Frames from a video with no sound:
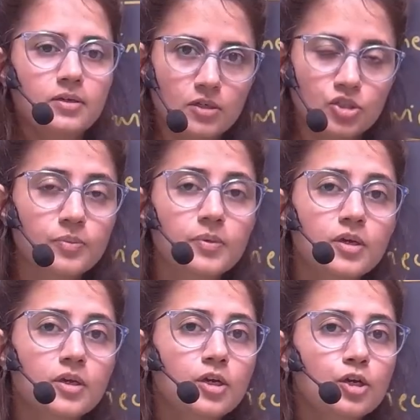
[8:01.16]
internship.
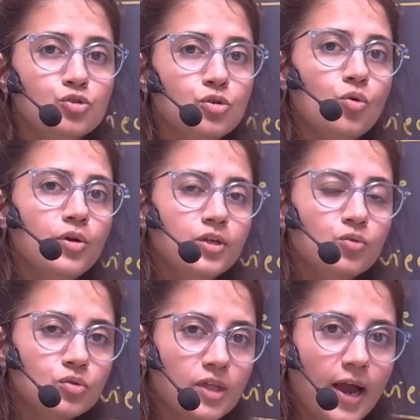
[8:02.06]
So according
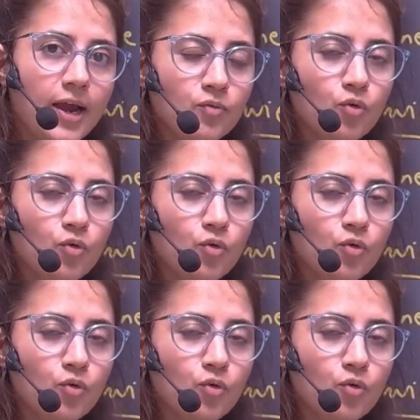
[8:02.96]
to that,